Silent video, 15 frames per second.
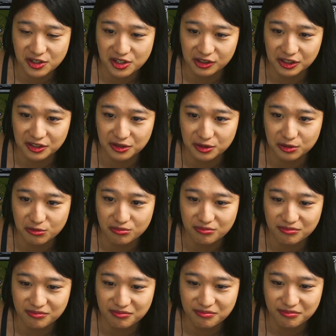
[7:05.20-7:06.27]
a little
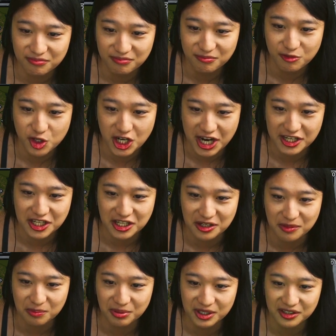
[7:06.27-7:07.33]

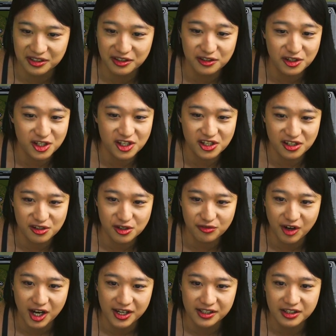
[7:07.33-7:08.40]
janky, but it's
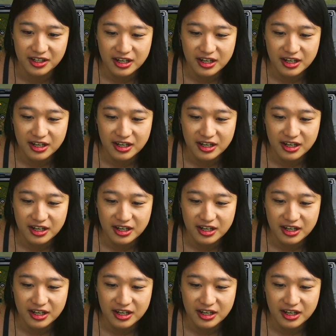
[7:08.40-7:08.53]
fine.